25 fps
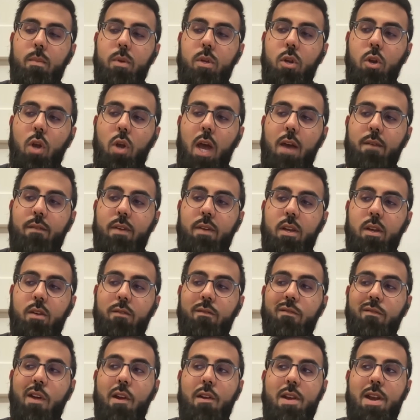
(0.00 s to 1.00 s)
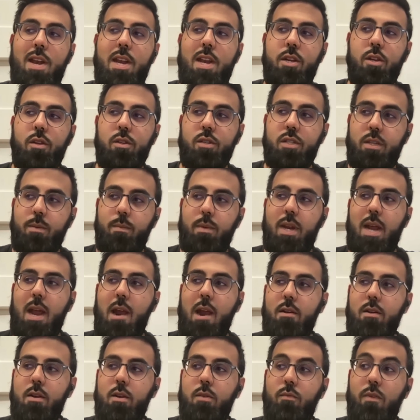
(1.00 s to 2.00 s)
you know, having very little
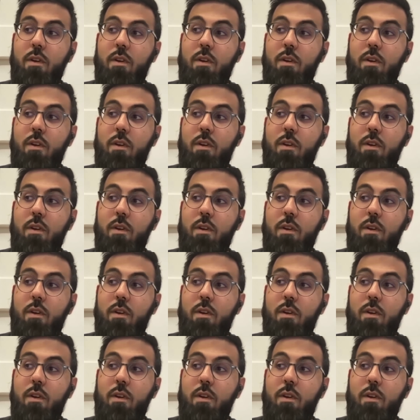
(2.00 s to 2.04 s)
similarity,